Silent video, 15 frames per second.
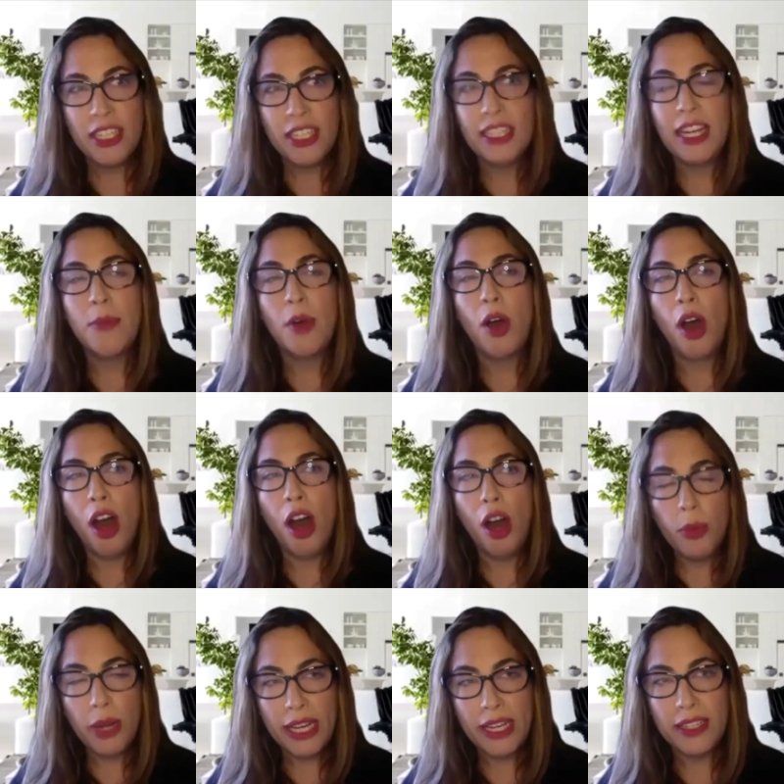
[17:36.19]
and i'm
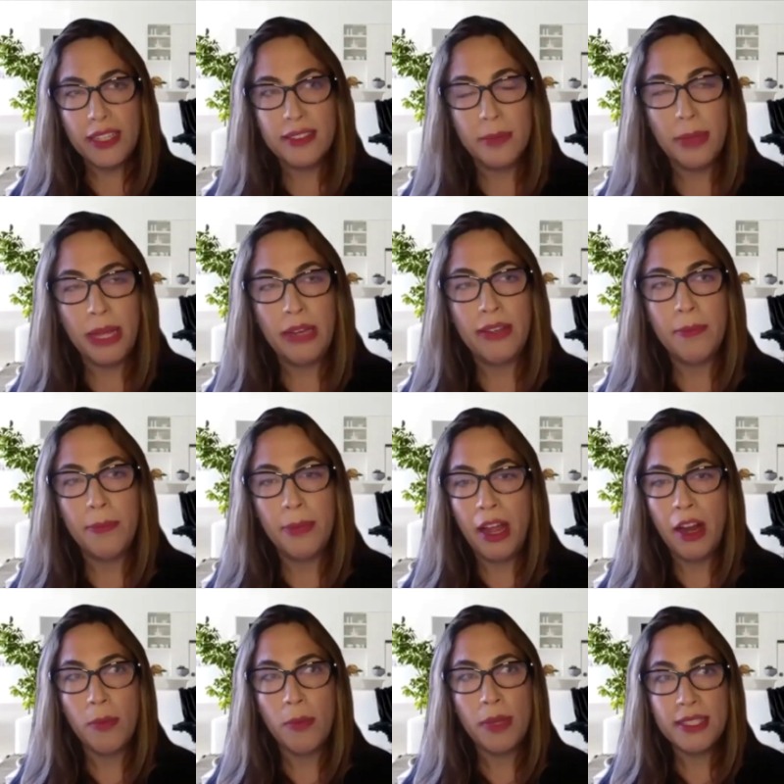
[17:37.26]
always about
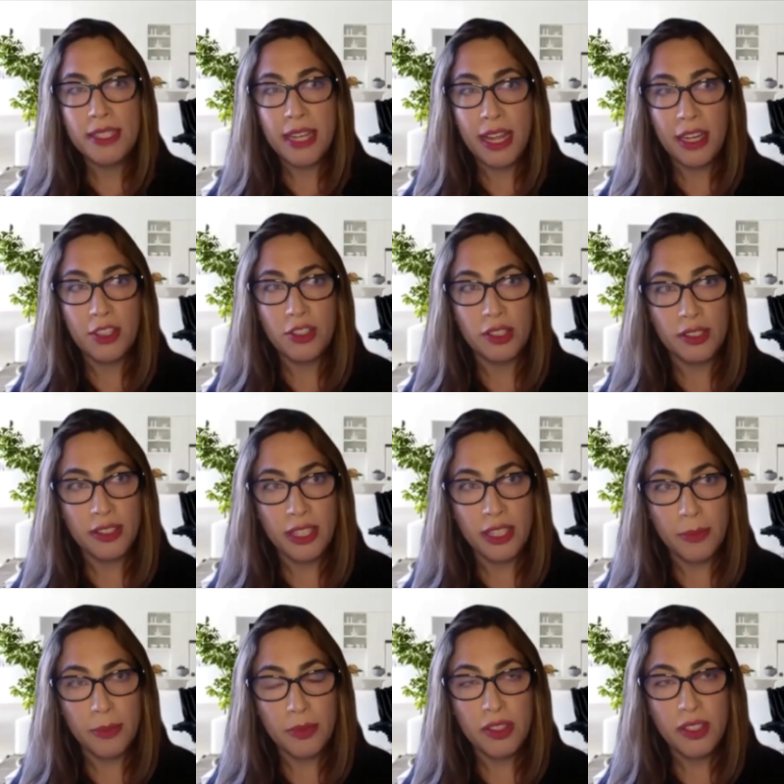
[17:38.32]
empowerment and action
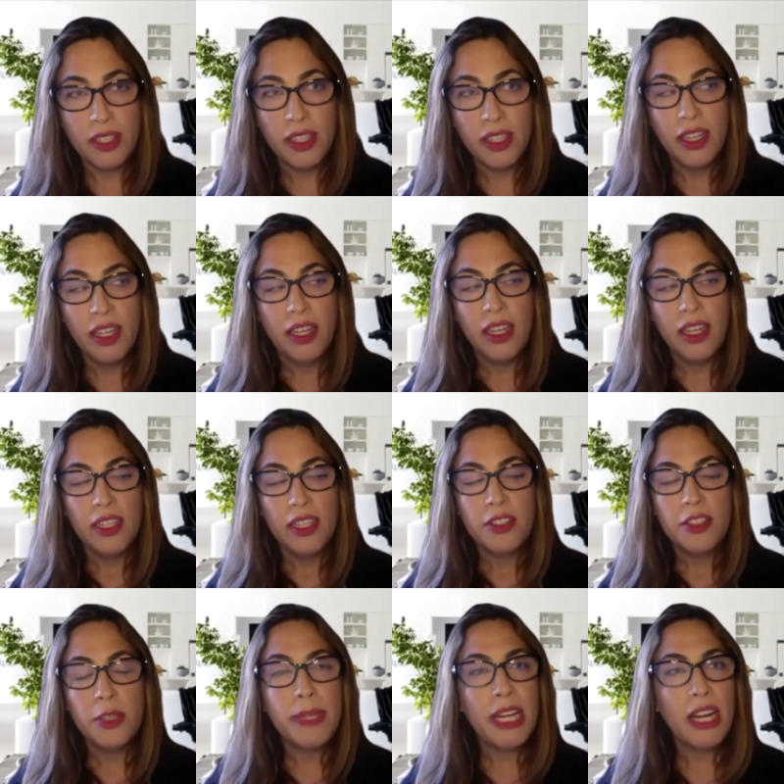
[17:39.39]
steps
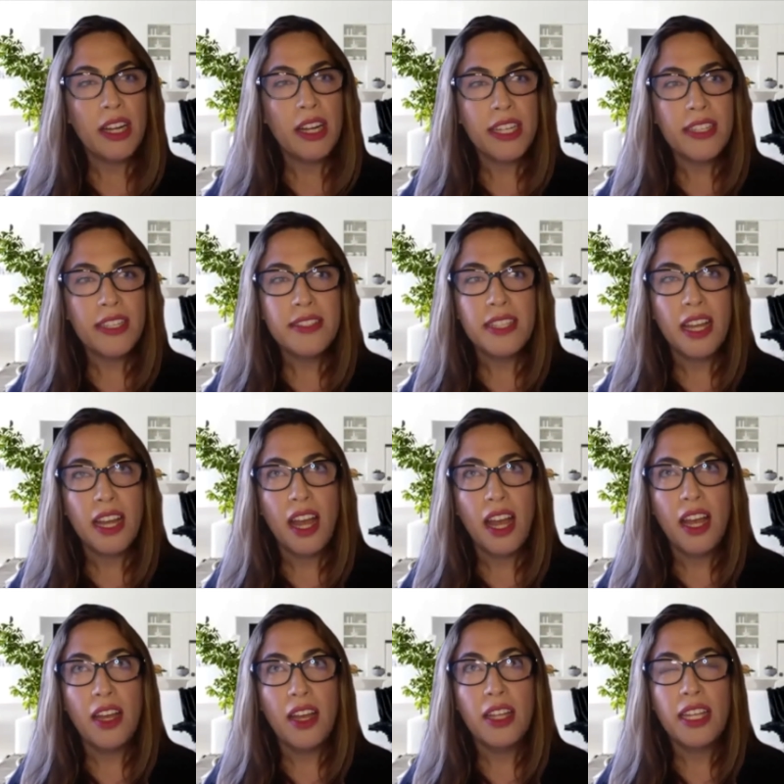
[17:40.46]
to be honest
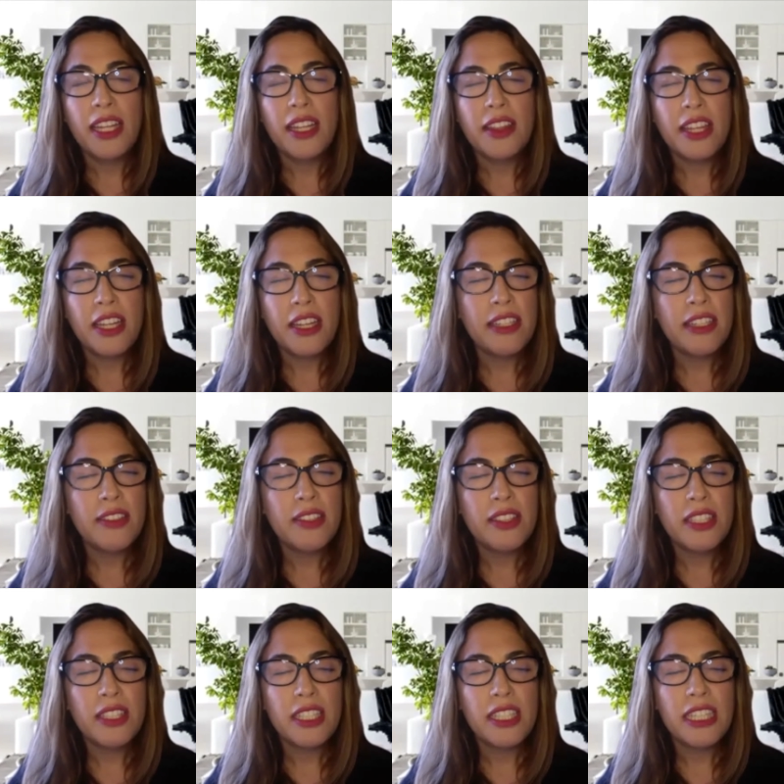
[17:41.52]
there
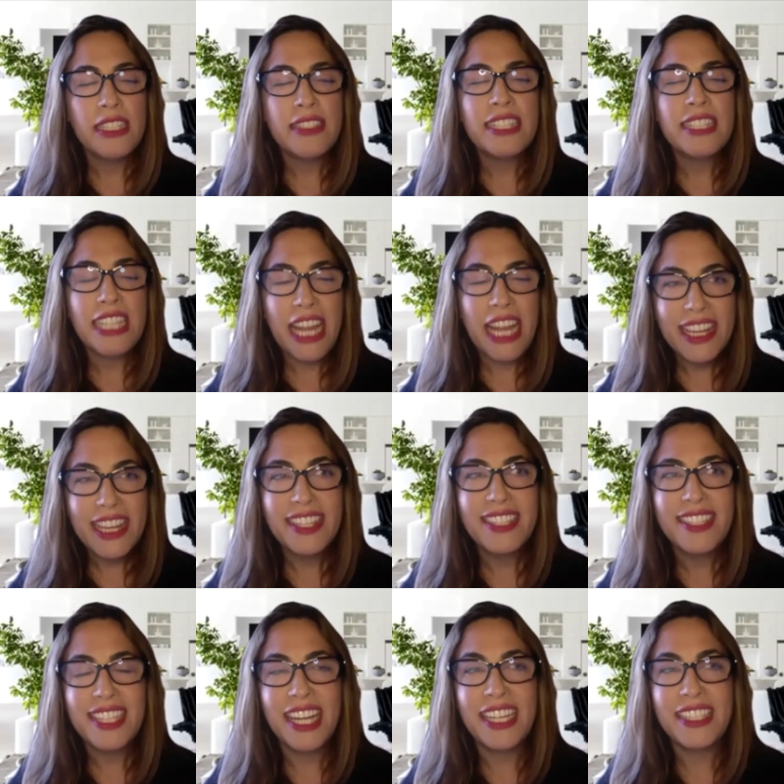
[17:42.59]
is it's like the
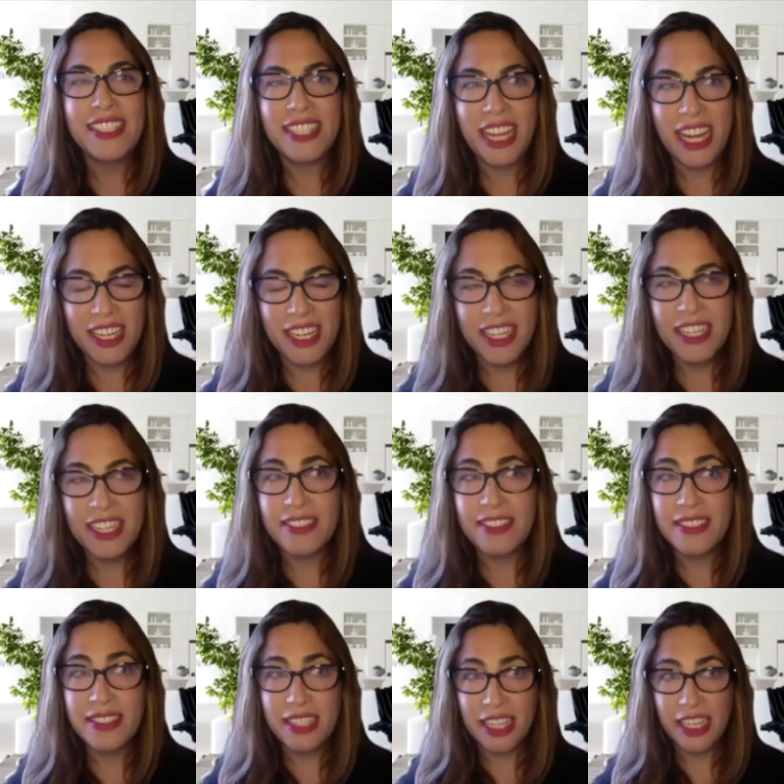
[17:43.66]
titanic is
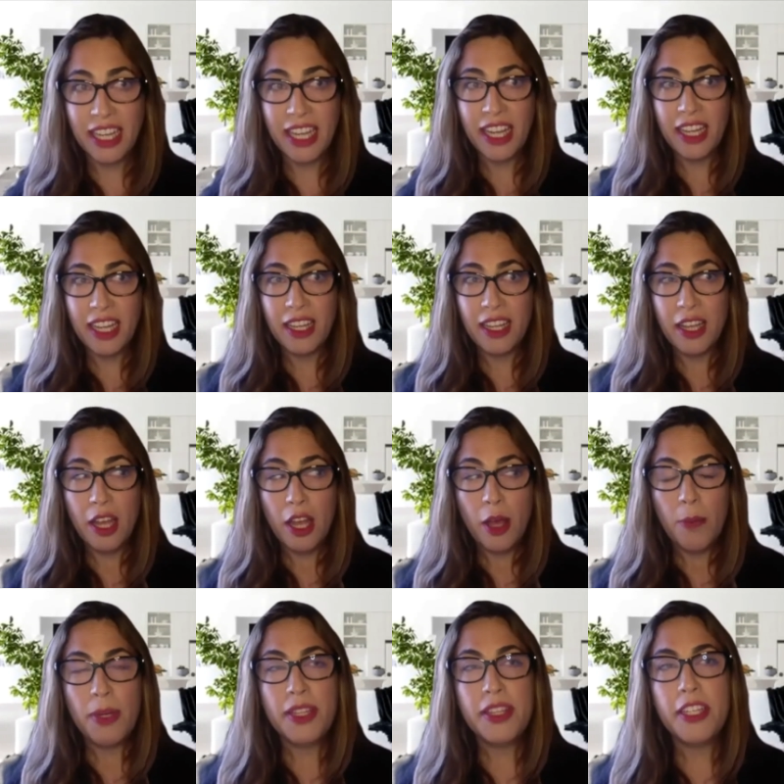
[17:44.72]
sinking
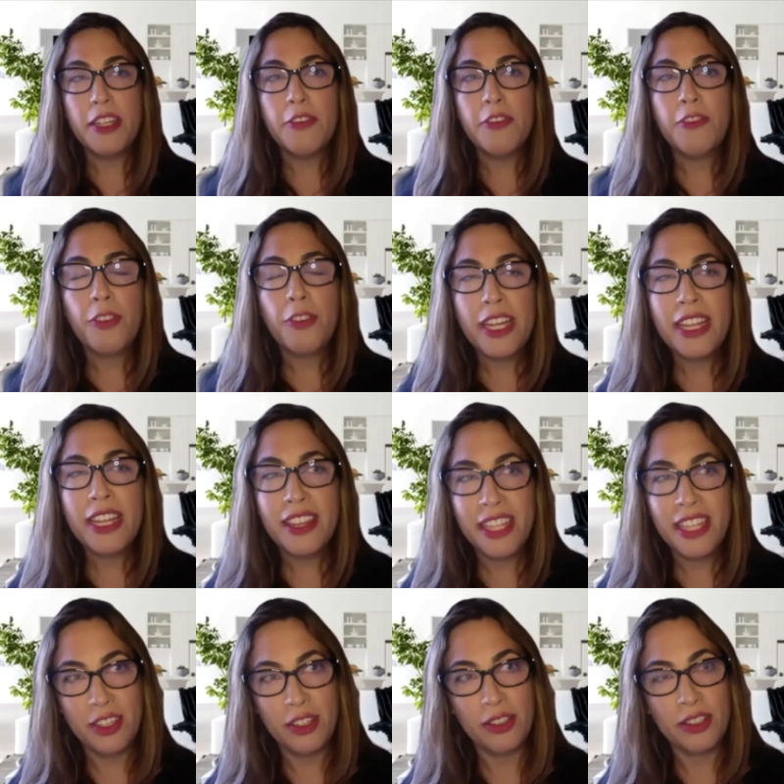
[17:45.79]
but the free
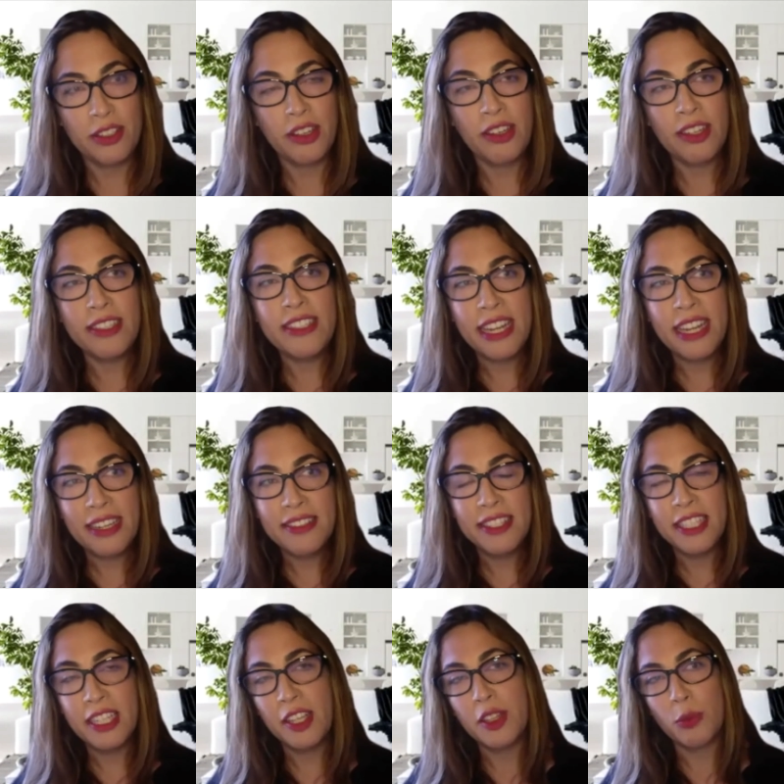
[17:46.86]
thinkers are
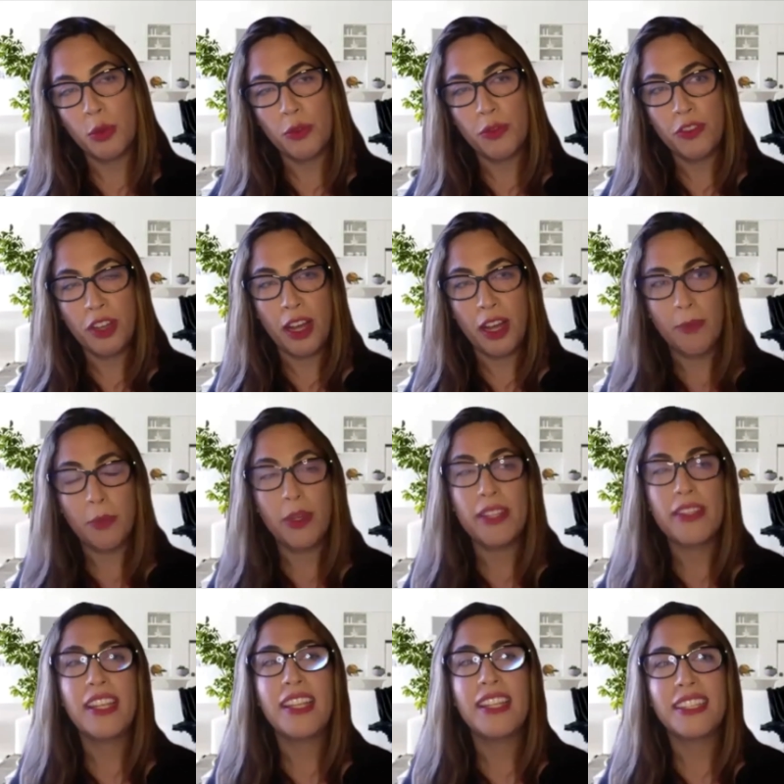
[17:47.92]
dancing on the rooftop with
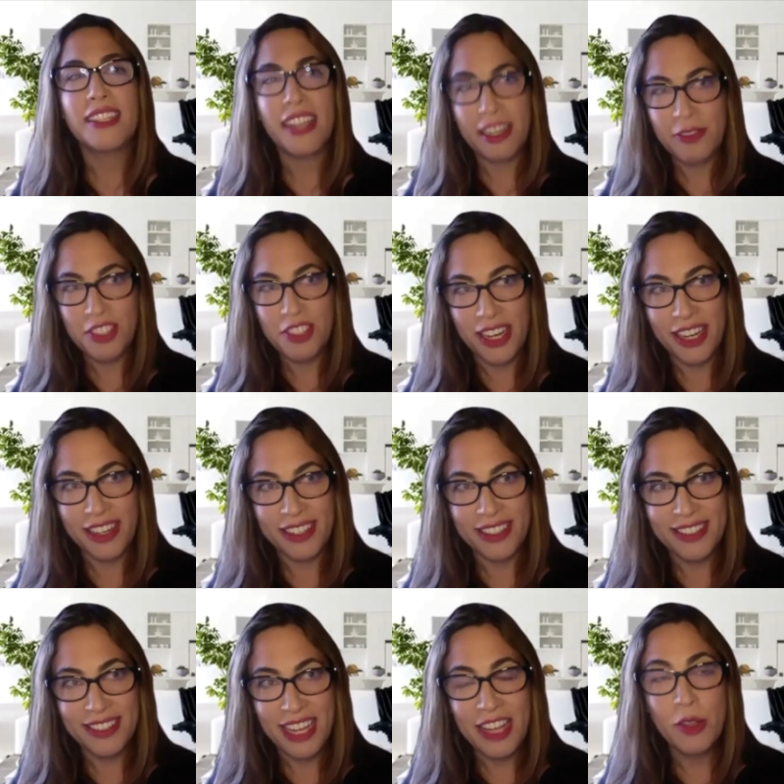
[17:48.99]
life
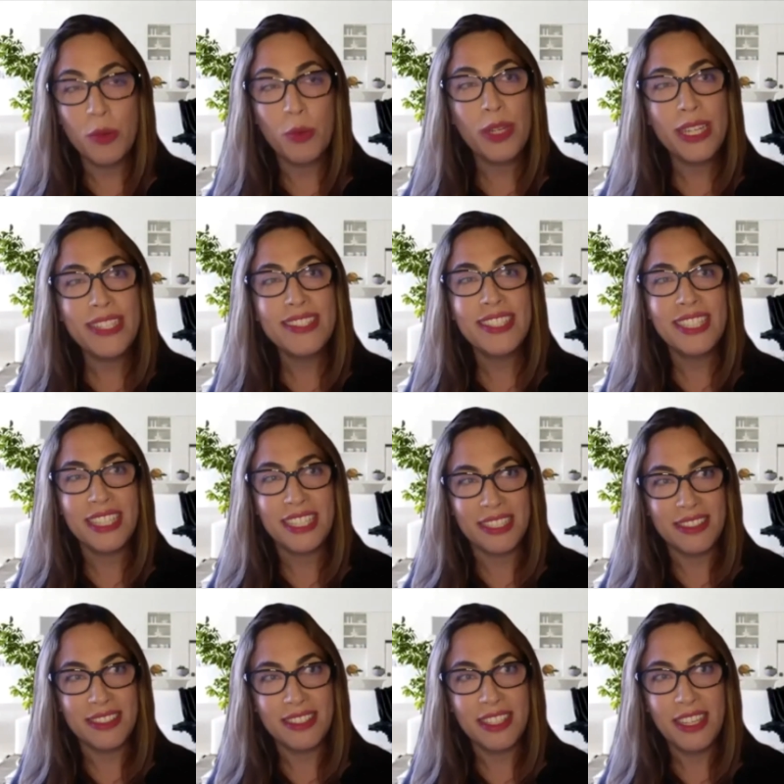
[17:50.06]
jackets and the reason
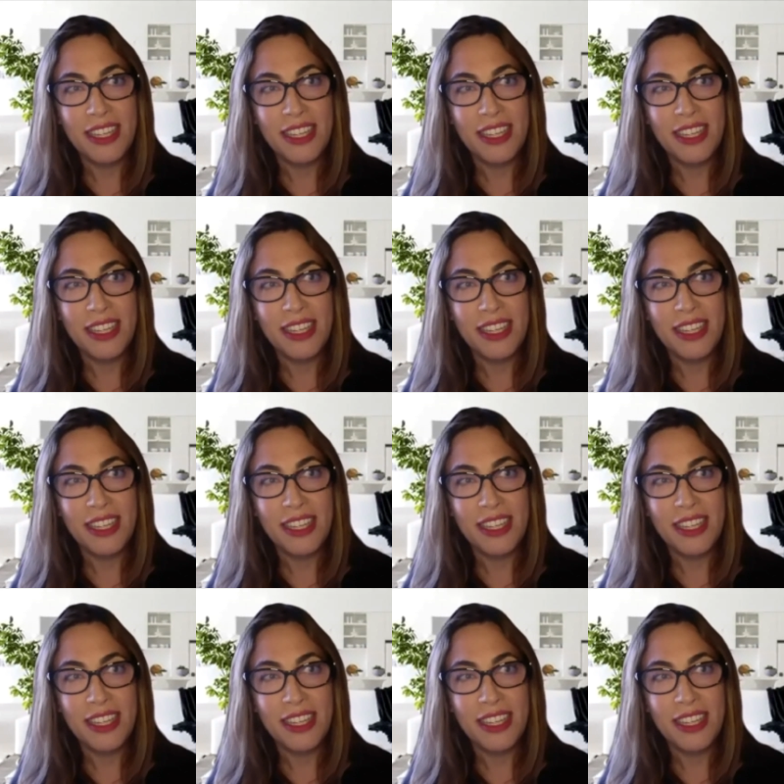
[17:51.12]
is